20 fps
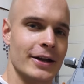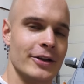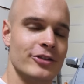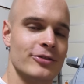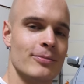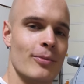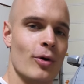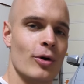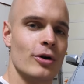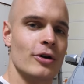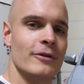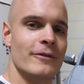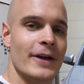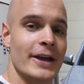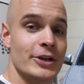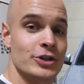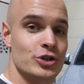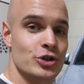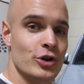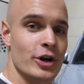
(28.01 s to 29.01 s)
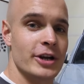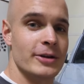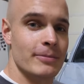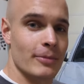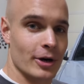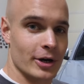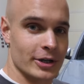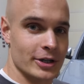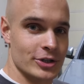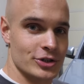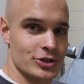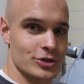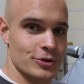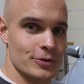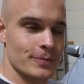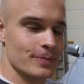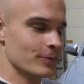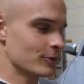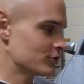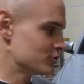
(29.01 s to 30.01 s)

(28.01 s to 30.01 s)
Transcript: It's more of a trademark issue.